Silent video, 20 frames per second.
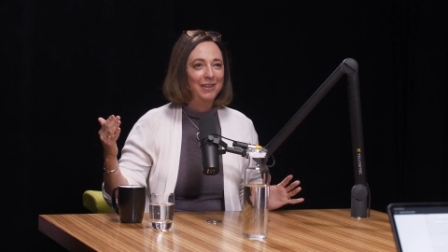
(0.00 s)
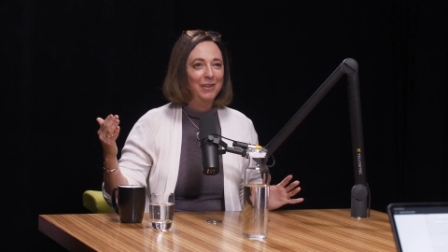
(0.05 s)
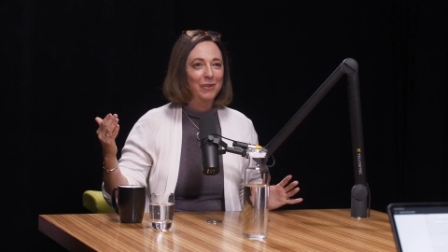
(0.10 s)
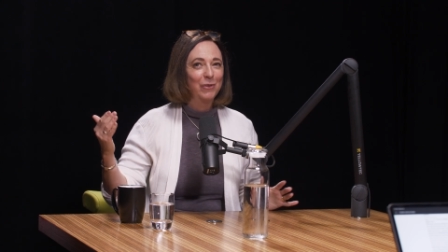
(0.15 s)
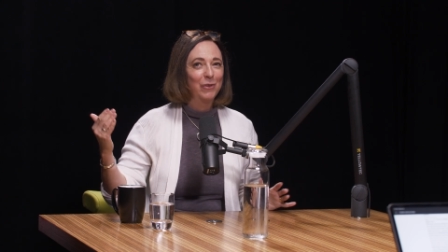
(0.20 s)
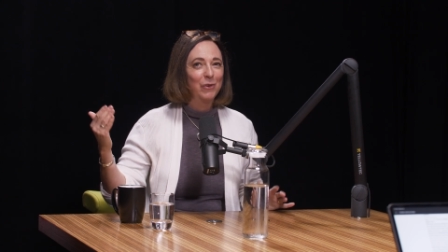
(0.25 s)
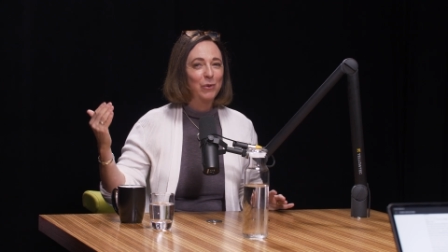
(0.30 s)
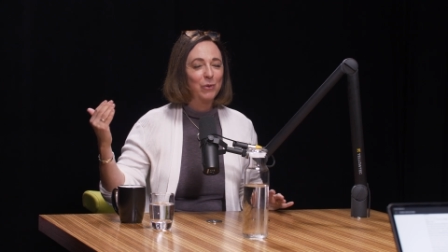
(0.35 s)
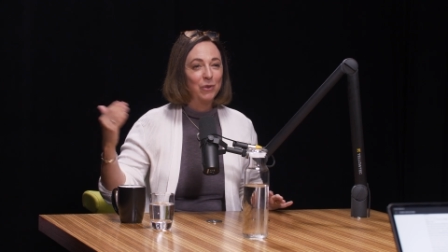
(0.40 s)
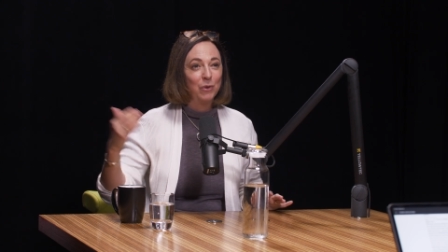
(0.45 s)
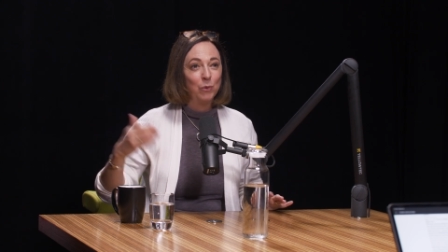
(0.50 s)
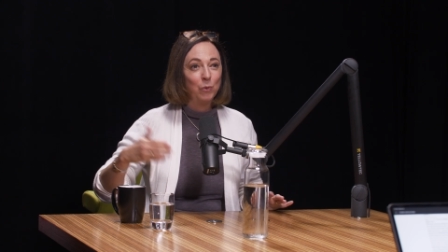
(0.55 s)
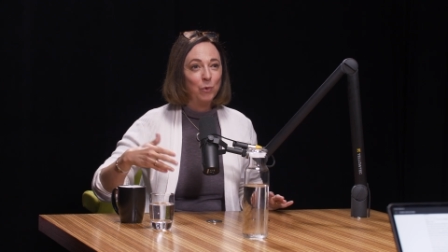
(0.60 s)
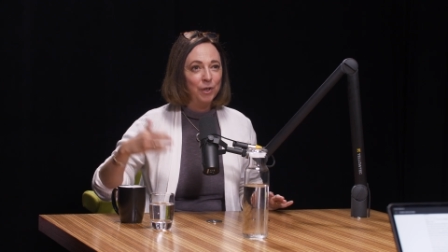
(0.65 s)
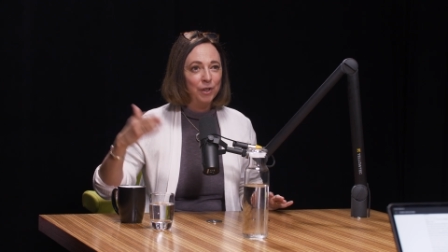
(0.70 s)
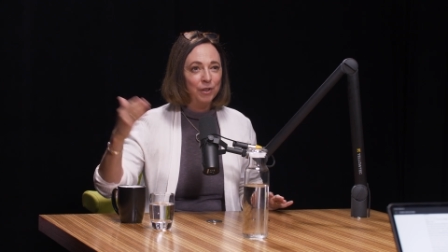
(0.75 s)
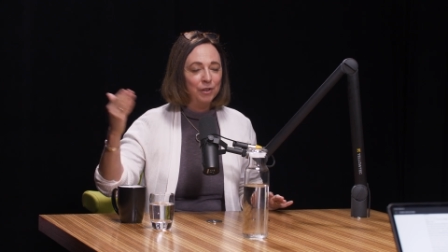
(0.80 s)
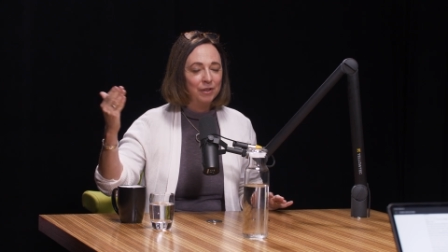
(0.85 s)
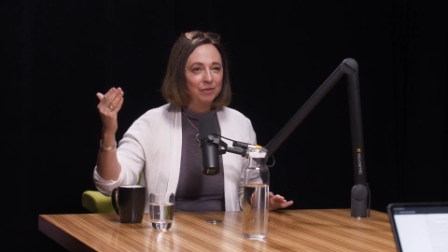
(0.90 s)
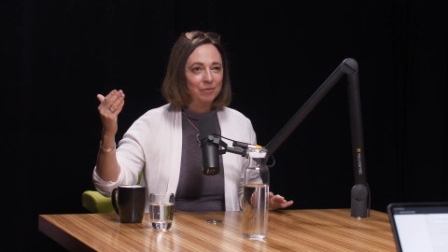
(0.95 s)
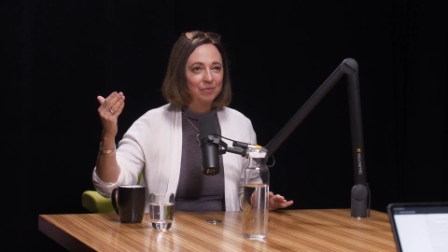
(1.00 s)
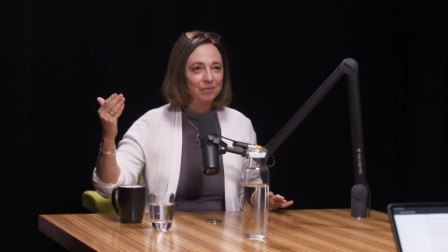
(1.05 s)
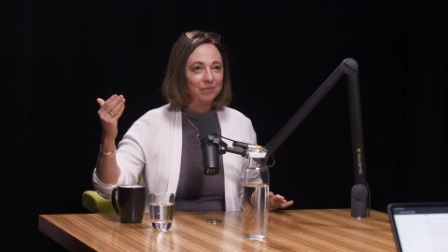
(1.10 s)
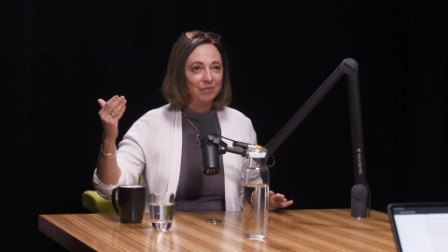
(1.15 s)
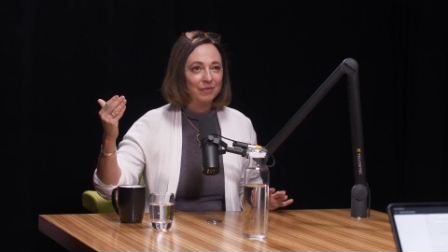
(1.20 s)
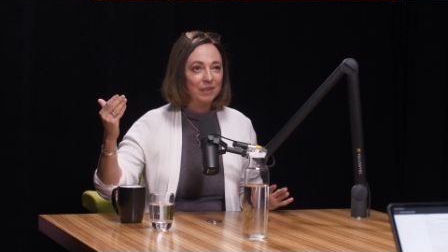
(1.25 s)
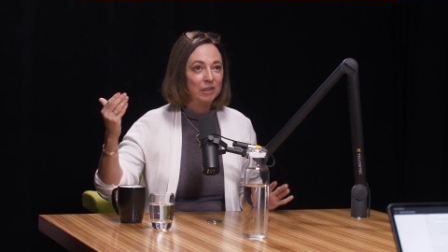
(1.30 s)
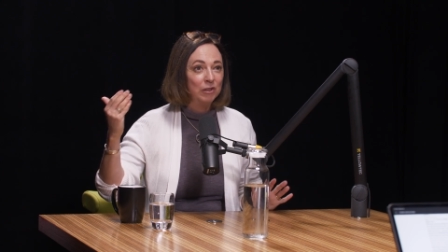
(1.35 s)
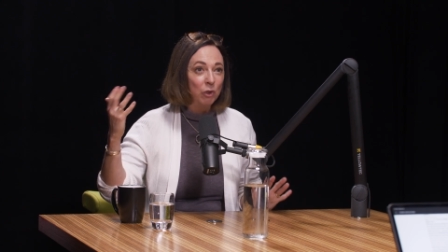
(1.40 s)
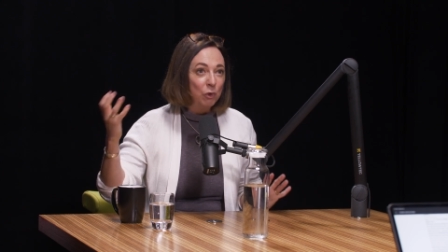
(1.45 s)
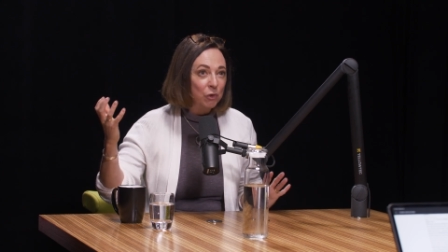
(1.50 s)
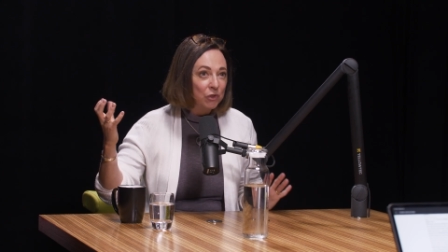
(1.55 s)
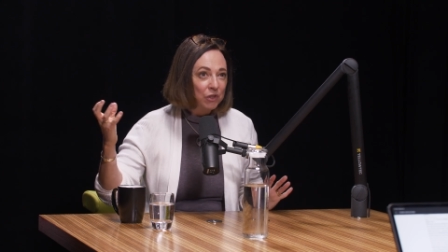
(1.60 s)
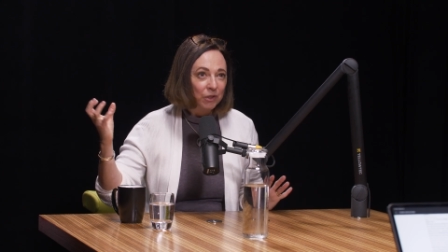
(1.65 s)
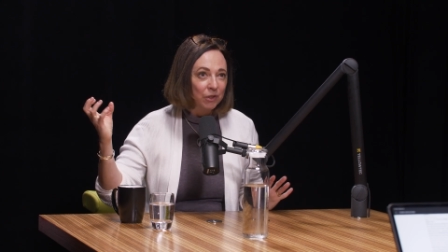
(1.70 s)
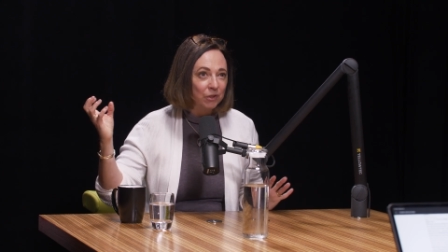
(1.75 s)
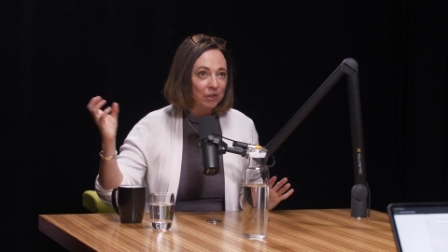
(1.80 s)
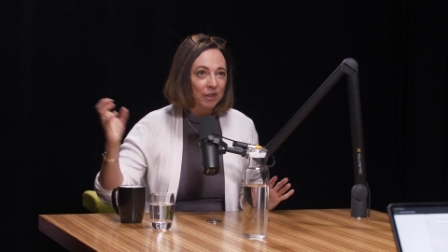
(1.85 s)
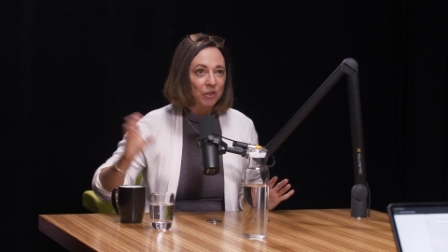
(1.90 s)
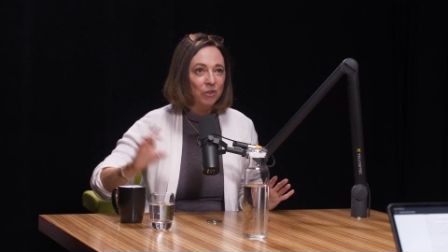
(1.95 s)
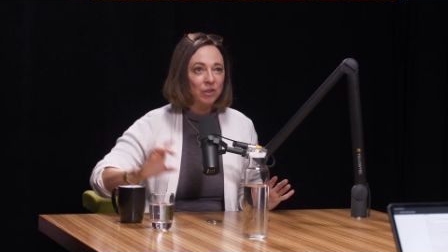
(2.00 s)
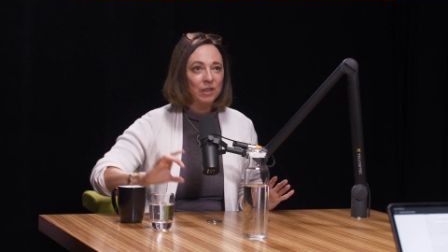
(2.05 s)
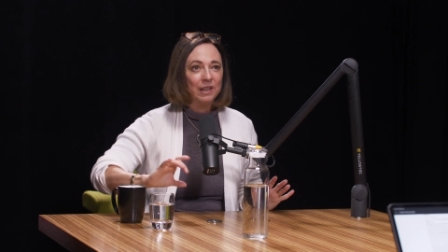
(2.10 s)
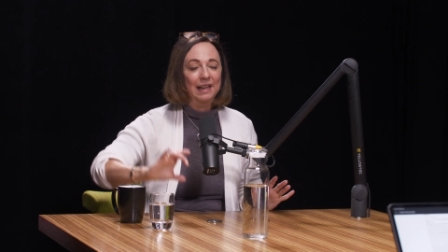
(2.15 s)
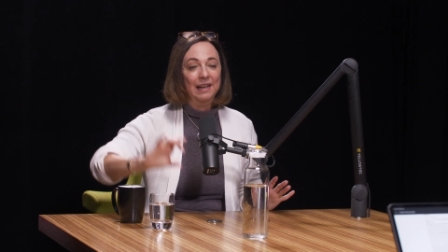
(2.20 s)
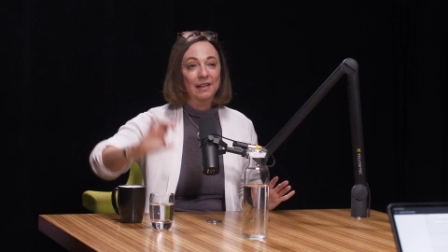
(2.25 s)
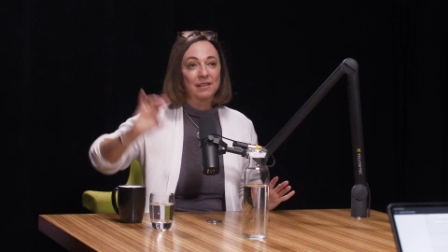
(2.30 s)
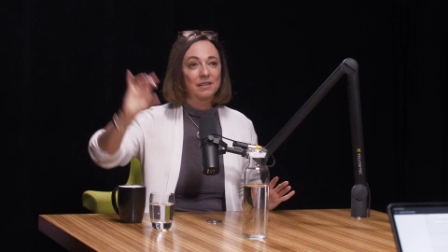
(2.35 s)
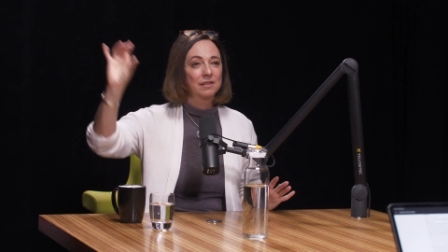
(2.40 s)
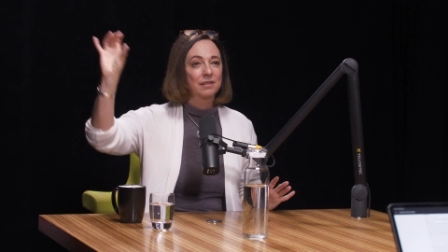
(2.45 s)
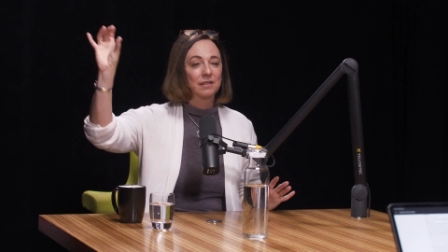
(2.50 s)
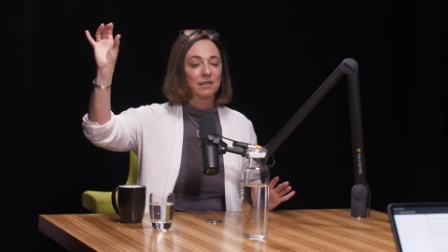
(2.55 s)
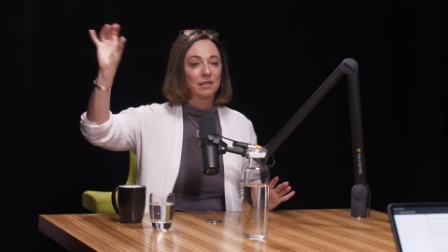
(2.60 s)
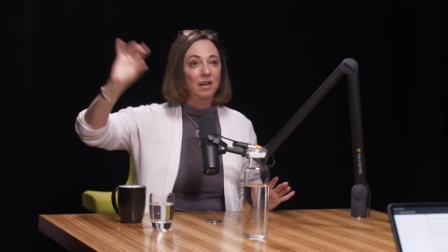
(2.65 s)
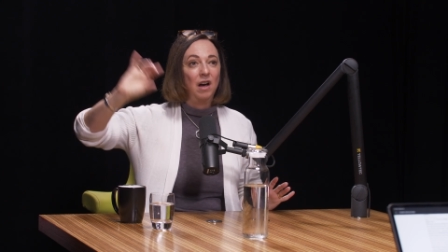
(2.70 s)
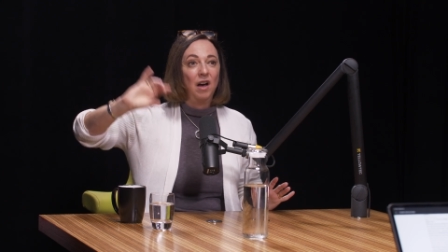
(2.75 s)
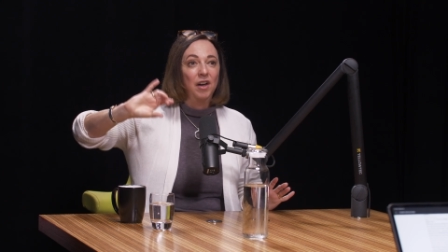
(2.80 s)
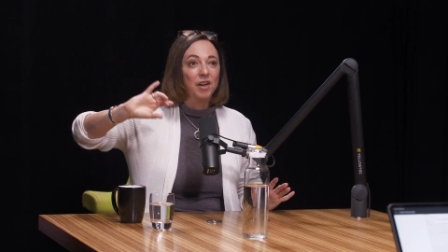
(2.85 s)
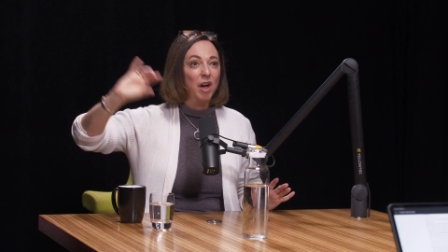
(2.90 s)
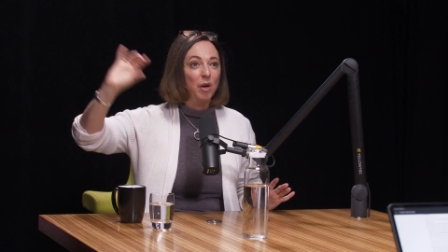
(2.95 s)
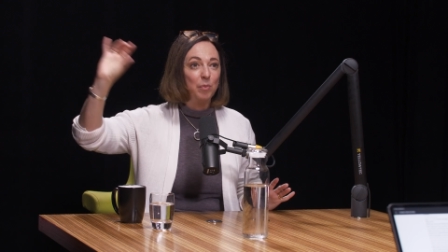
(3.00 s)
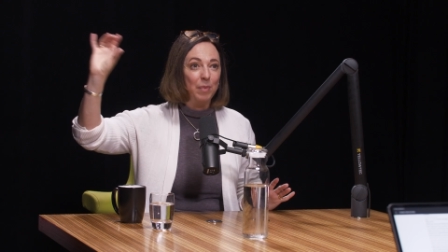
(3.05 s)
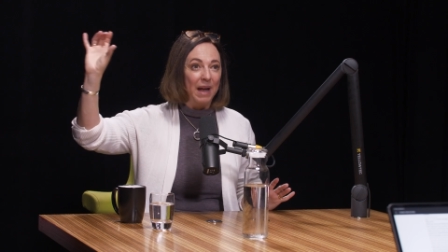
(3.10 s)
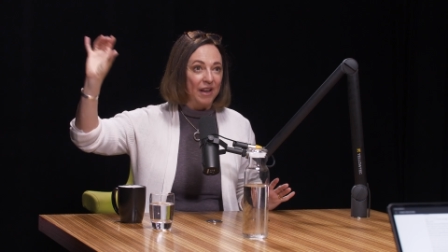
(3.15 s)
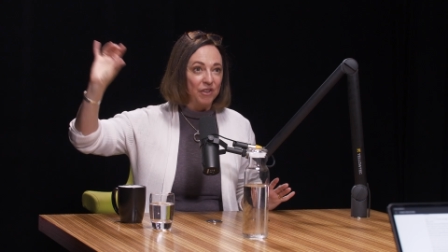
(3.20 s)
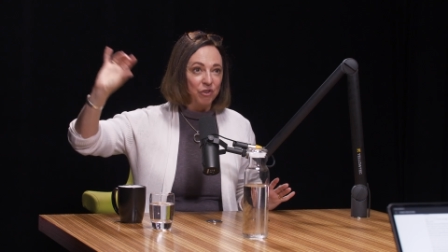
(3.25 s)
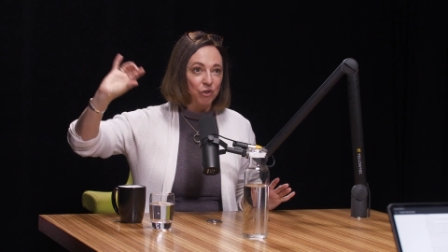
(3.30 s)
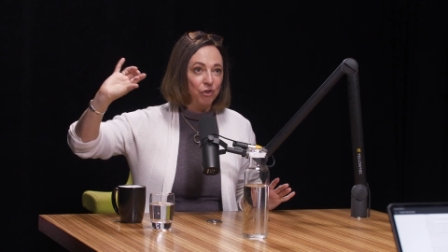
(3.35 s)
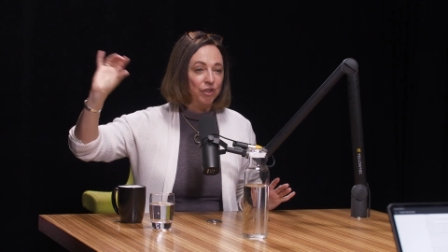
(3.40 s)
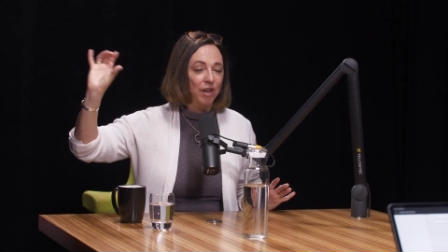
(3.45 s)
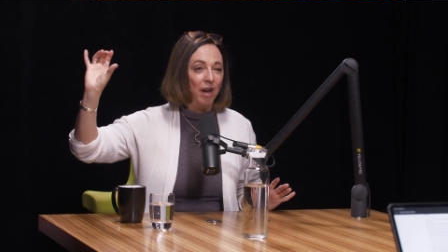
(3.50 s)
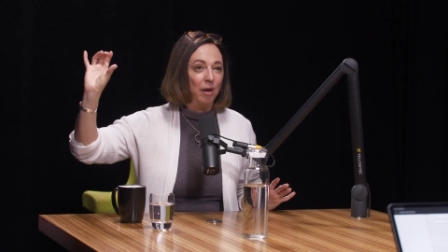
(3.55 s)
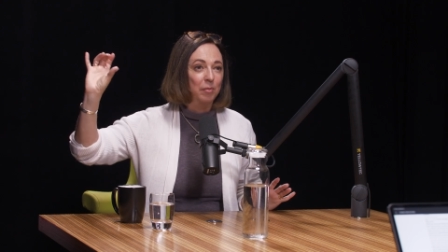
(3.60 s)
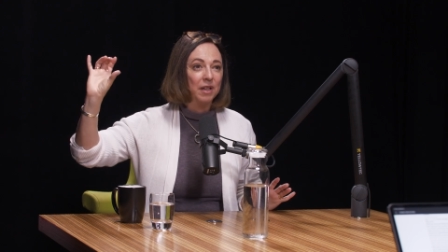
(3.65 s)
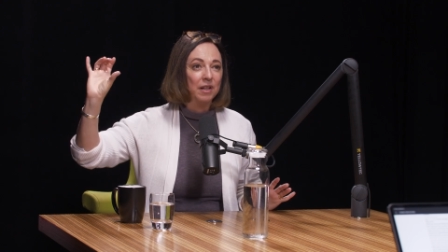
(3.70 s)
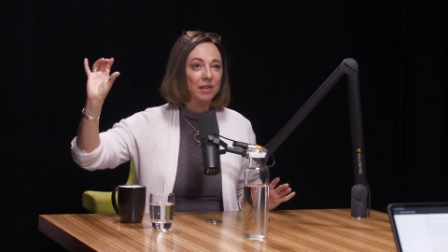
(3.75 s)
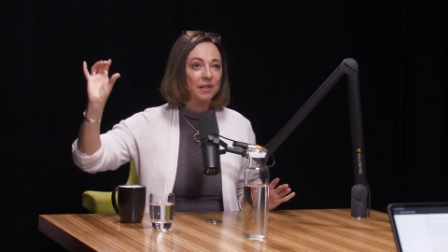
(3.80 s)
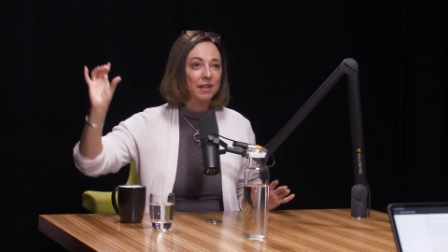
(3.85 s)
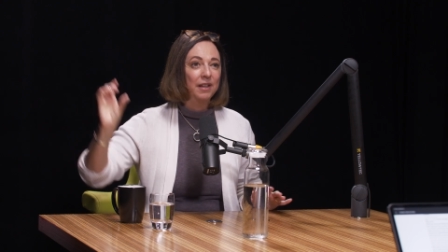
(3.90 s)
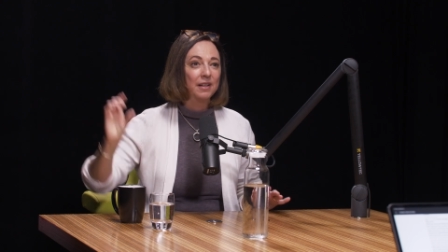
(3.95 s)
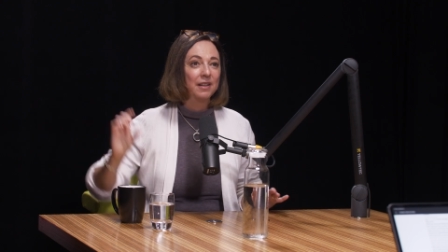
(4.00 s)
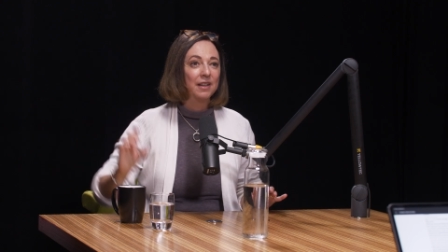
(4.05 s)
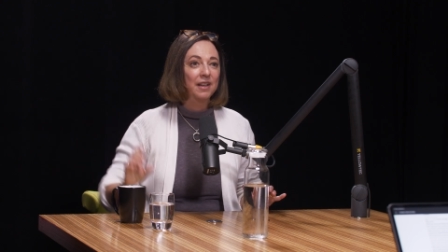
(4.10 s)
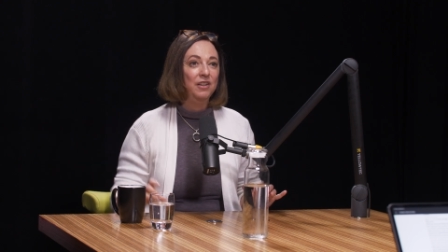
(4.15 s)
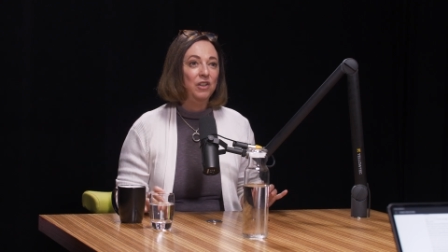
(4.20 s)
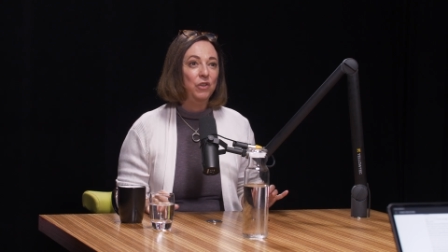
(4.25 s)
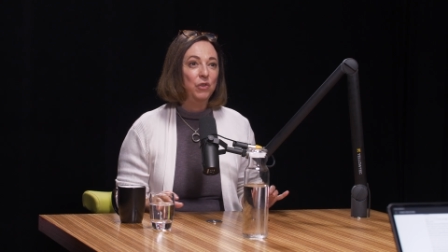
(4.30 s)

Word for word: you know, the, the word loser literally has gone up astronomically mm-hmm.